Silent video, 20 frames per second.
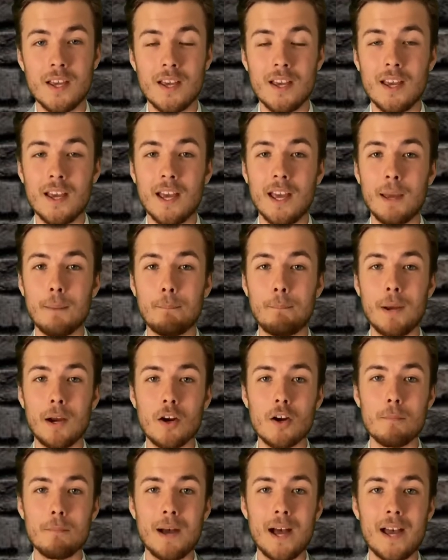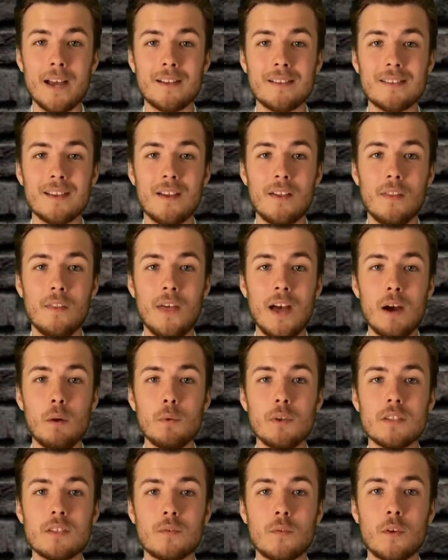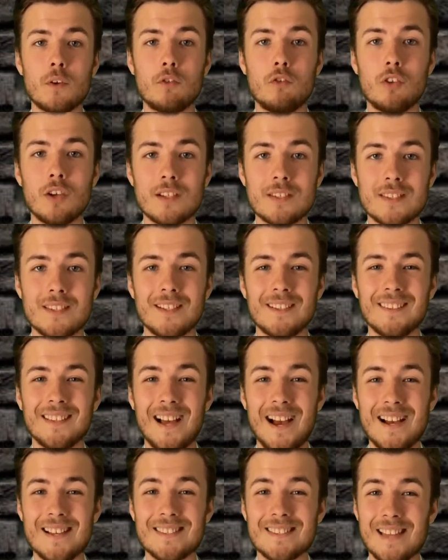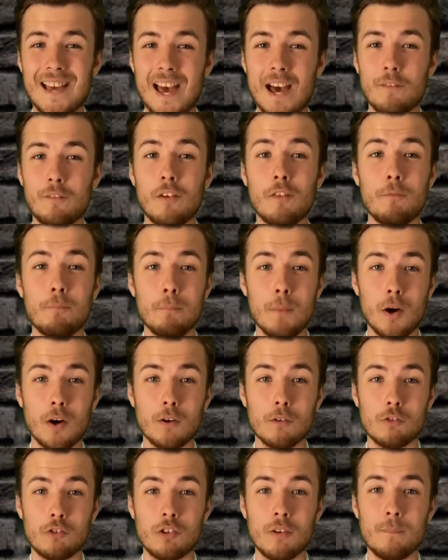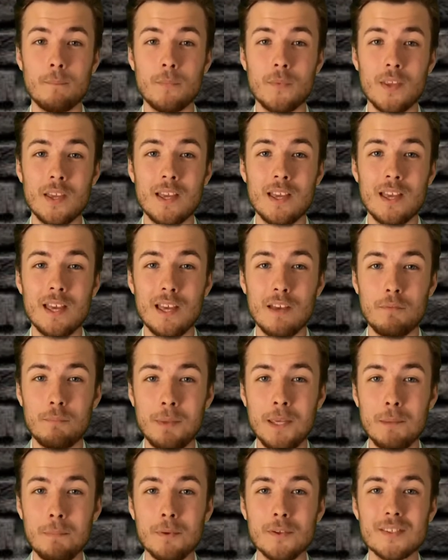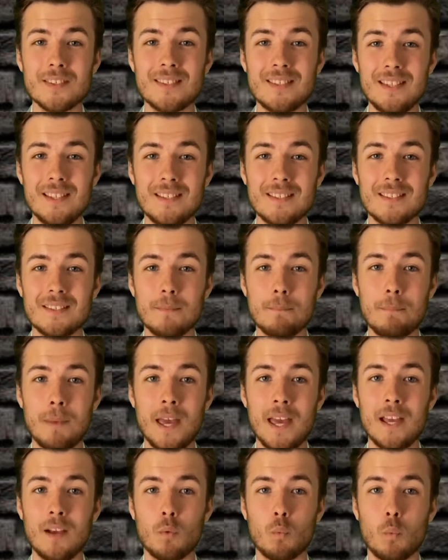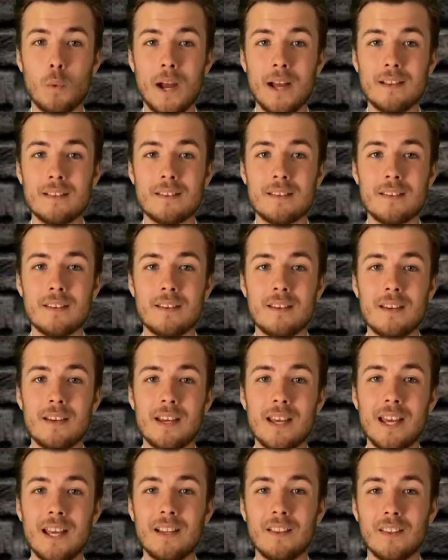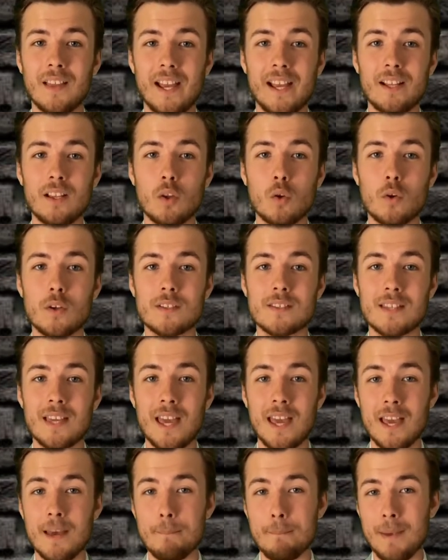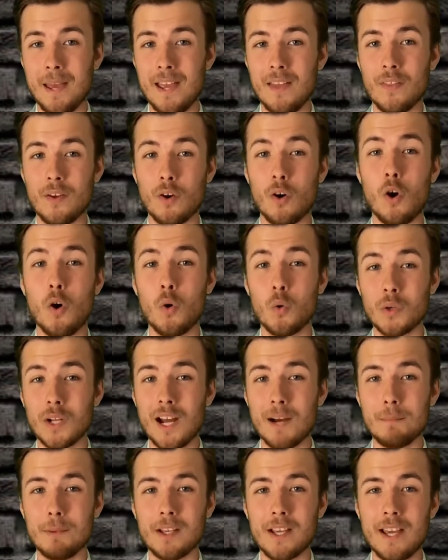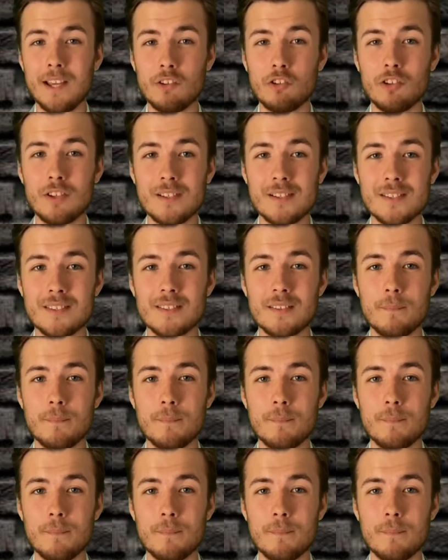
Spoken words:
And bear in mind, that was for just the last half of March. If people cease paying rent and landlords can't pay their own obligations,